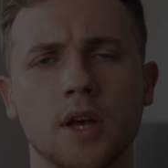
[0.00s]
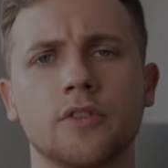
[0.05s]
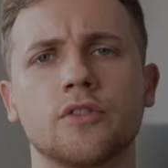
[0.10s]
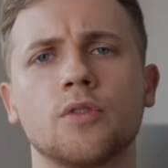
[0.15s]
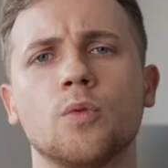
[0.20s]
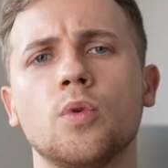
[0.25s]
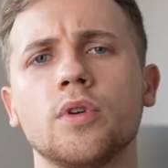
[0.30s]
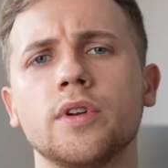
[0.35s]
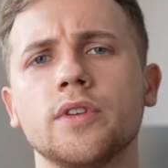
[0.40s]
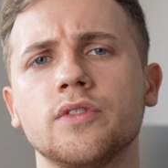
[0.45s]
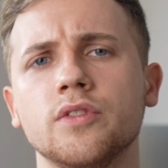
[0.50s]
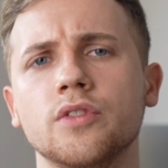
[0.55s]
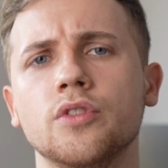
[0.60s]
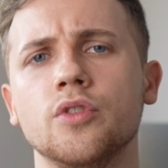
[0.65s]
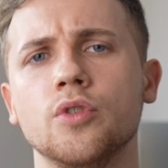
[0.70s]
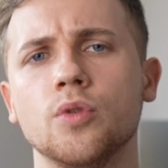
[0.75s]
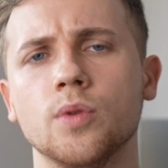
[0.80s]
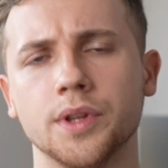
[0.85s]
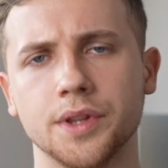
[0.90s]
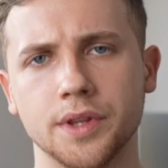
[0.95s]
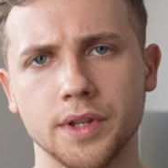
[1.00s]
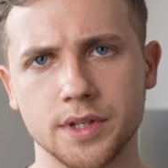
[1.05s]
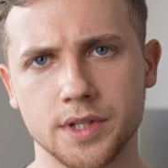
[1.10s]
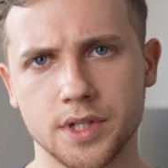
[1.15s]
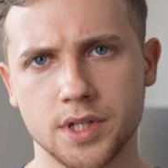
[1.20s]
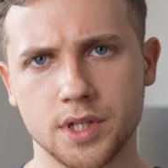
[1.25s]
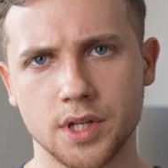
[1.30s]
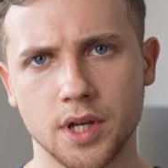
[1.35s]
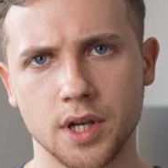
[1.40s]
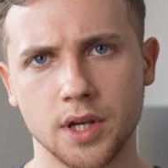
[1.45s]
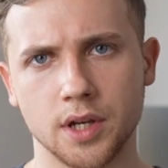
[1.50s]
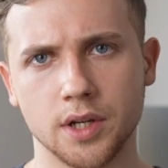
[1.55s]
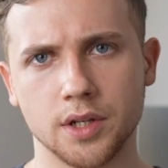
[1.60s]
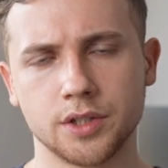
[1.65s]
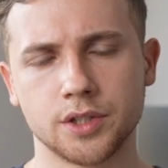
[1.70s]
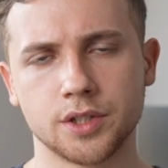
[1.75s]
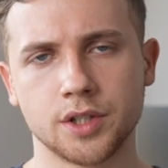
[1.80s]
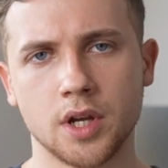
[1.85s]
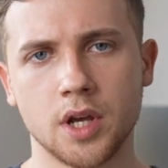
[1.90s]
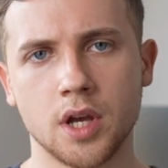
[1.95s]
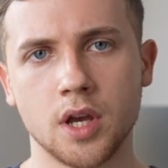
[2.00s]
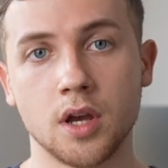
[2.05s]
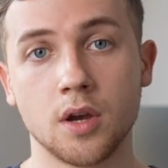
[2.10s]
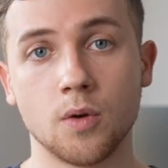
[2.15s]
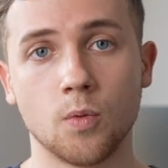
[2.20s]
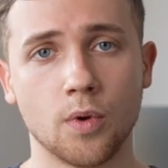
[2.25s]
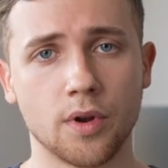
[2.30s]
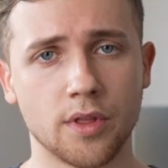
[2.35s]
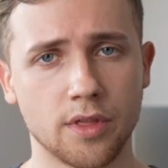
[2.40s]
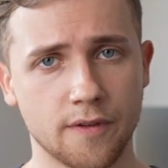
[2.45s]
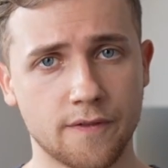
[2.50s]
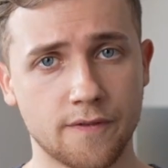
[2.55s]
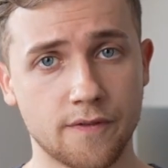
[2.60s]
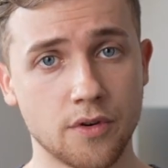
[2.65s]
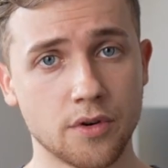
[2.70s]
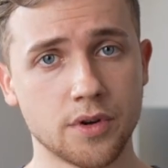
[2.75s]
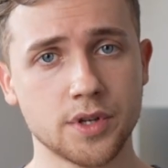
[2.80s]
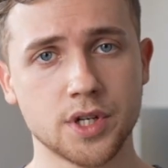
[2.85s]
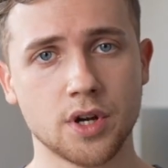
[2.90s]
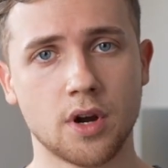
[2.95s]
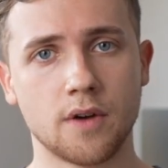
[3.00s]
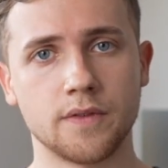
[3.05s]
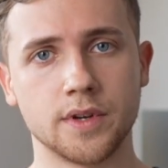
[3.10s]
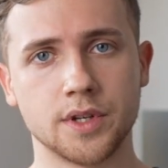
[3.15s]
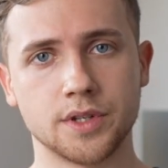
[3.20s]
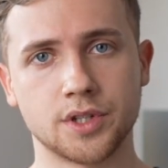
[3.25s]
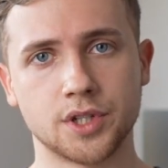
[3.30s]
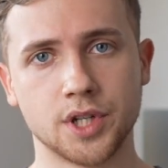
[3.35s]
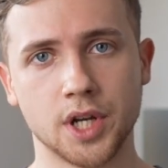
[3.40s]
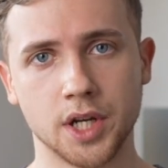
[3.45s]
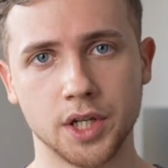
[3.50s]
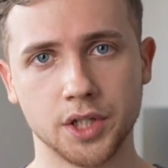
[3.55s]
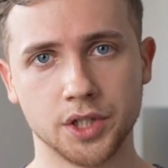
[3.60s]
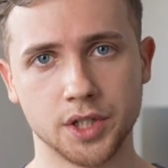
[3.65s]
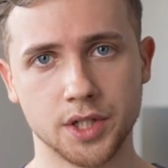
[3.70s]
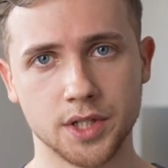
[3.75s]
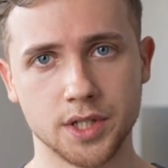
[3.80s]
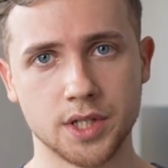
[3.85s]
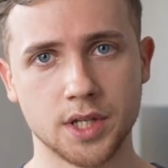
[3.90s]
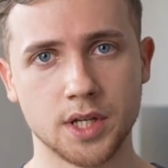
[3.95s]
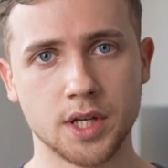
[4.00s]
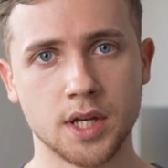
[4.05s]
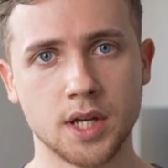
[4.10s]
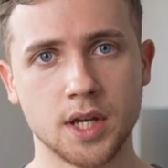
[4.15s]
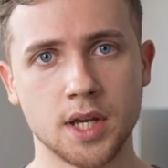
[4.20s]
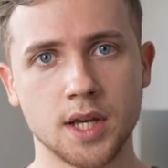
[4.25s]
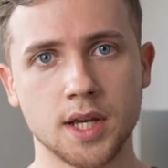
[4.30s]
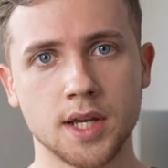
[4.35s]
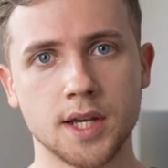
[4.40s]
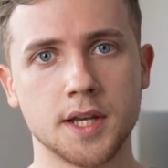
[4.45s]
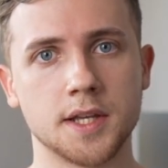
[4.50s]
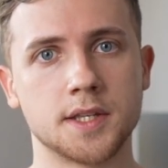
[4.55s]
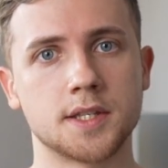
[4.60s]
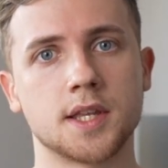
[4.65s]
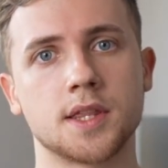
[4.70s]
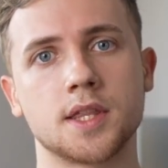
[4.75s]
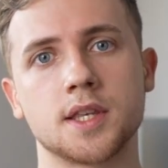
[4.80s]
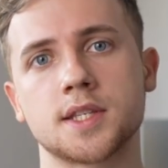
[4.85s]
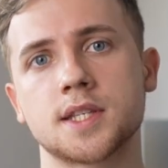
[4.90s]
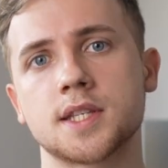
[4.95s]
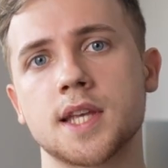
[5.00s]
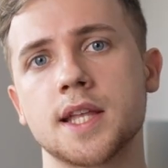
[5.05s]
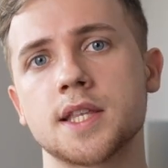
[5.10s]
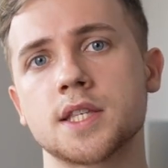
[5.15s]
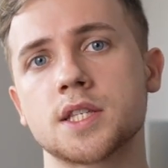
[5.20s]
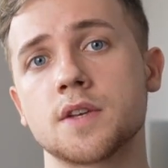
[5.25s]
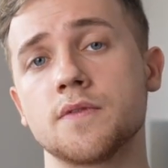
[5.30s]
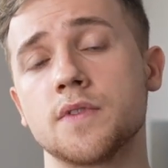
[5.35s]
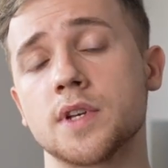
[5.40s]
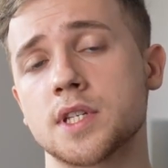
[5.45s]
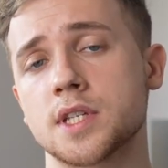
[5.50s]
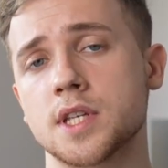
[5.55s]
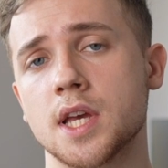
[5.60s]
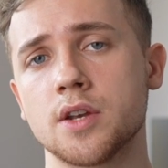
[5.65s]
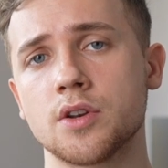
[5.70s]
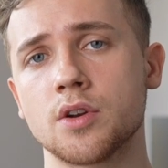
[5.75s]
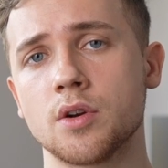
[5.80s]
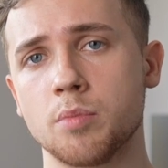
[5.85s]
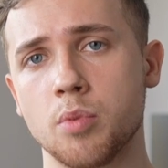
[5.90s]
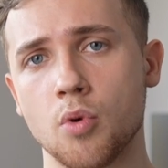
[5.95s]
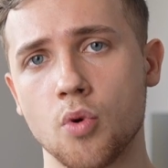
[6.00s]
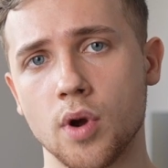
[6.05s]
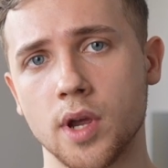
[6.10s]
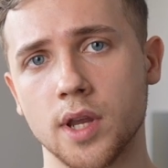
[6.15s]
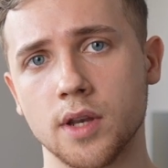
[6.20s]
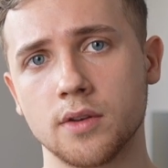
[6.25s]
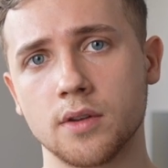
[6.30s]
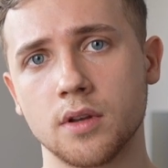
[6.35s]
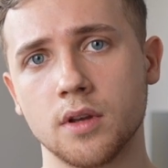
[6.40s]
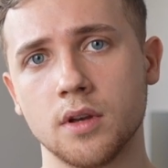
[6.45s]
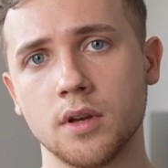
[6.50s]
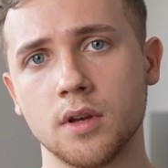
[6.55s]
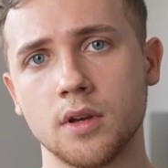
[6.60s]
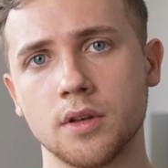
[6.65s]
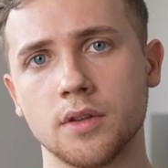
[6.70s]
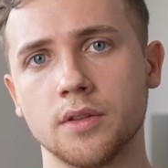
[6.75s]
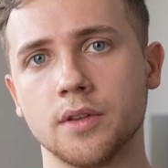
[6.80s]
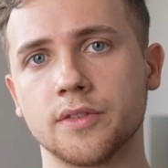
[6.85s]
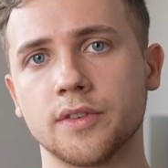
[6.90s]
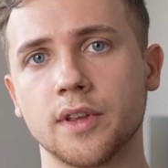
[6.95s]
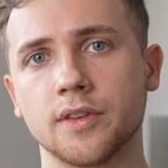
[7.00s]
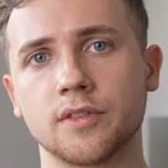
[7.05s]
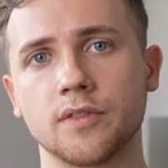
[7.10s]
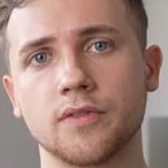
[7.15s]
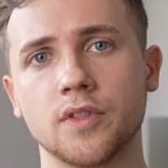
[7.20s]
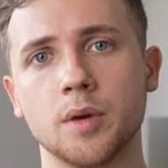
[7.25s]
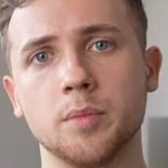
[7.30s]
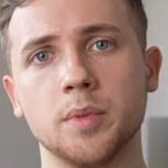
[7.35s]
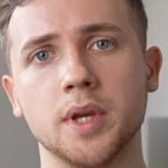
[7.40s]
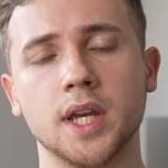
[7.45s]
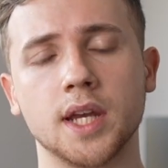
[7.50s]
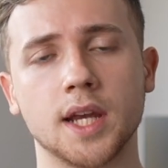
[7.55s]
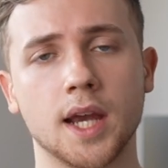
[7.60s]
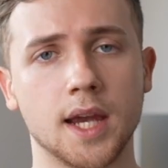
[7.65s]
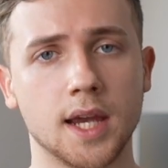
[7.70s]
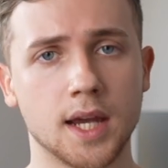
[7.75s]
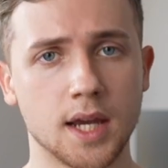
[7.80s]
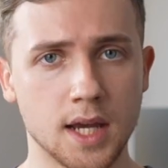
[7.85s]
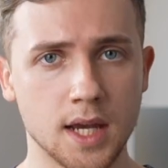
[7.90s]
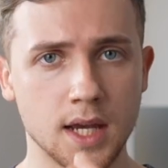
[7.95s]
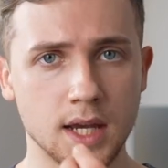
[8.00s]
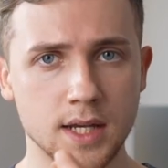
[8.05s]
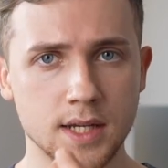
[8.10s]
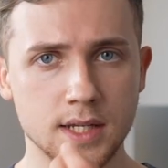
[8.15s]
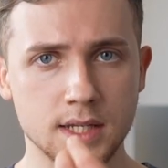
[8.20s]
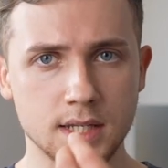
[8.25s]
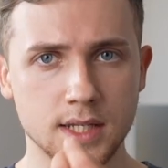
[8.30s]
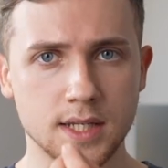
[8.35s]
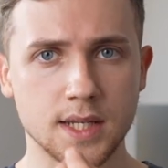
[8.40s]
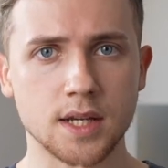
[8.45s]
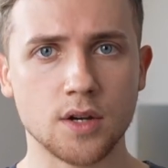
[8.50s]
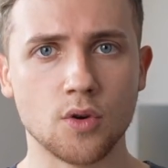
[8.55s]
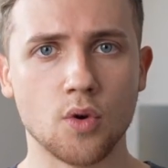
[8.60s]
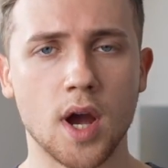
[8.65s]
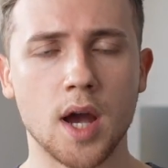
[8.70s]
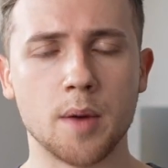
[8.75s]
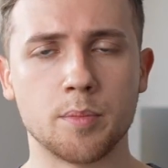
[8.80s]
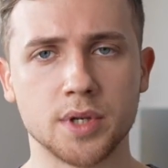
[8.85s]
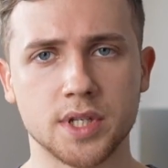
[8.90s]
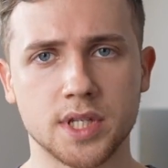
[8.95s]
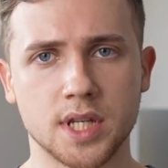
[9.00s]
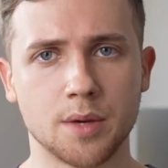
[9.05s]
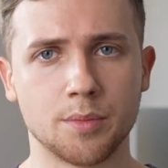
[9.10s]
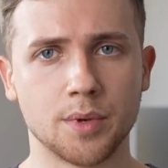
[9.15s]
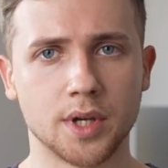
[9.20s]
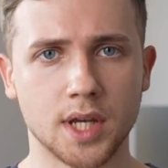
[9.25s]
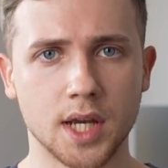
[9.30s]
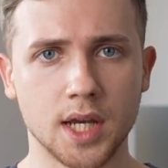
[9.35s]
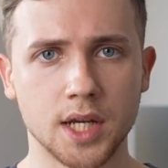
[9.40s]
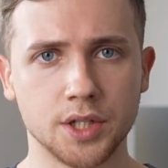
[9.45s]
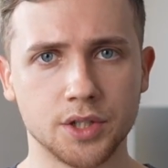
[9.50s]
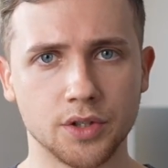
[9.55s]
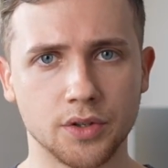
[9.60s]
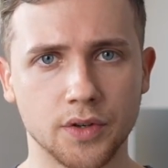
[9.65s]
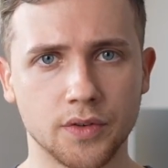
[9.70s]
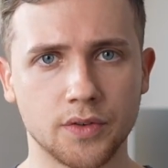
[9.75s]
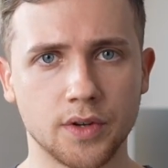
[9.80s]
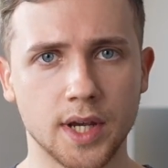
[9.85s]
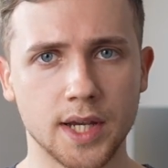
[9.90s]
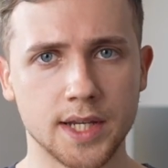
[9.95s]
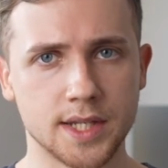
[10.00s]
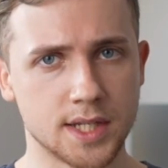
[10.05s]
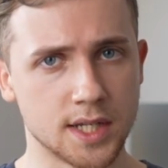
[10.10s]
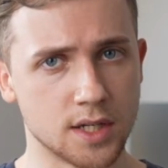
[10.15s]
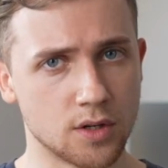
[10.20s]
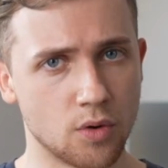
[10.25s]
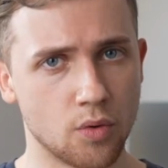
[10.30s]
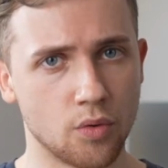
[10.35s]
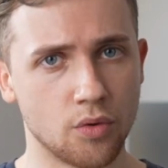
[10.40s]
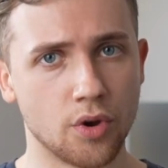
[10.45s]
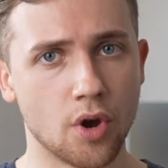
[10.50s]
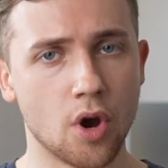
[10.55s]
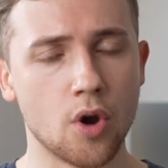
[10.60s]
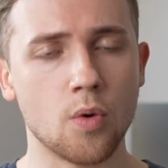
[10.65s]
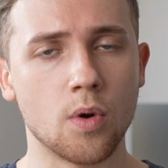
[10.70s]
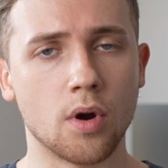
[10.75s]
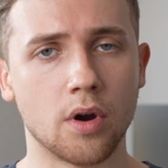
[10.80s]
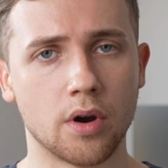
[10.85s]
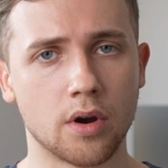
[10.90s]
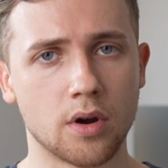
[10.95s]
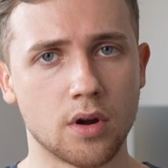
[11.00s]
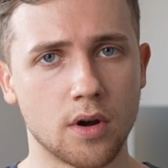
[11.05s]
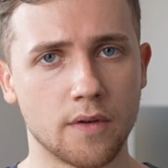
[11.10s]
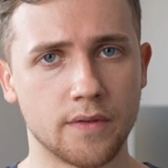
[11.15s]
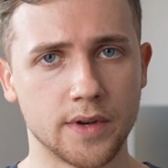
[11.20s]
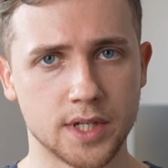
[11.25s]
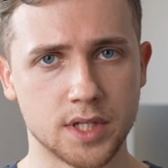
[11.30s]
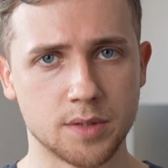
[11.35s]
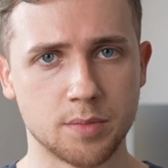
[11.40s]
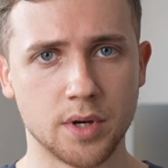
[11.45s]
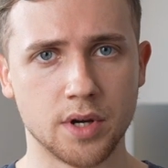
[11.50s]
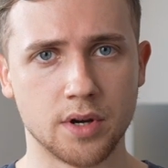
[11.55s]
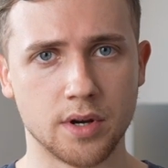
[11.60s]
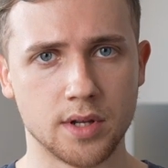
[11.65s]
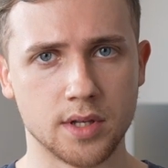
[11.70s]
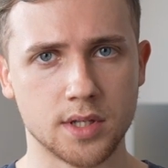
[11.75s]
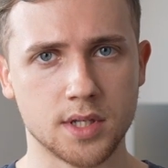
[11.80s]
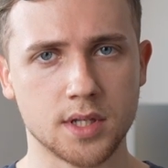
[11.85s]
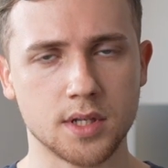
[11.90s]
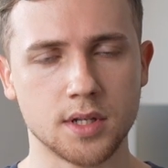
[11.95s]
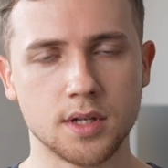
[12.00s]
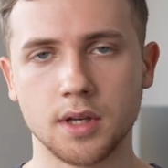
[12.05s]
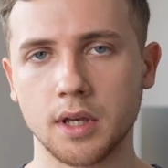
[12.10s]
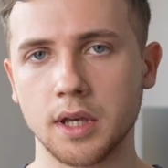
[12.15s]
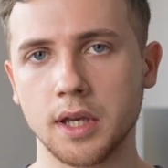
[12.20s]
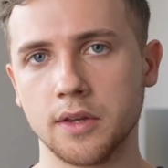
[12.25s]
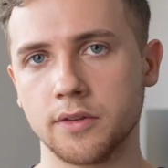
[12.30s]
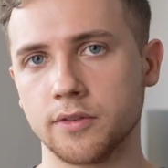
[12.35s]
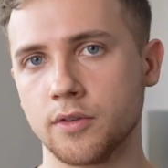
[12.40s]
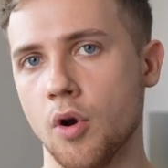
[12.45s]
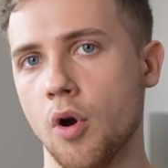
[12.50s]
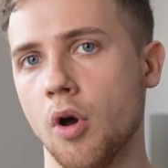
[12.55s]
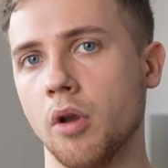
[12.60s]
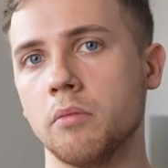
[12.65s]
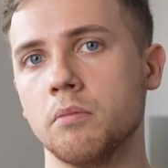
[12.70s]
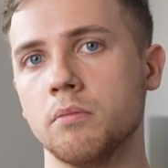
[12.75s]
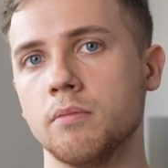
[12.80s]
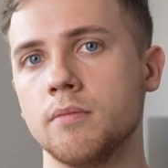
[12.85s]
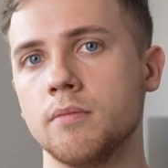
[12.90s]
So what is new at this stage? One of the first obvious changes is that the sense of a center point, the sense of there being a single epistemic agent, a single knower of experience, is gone.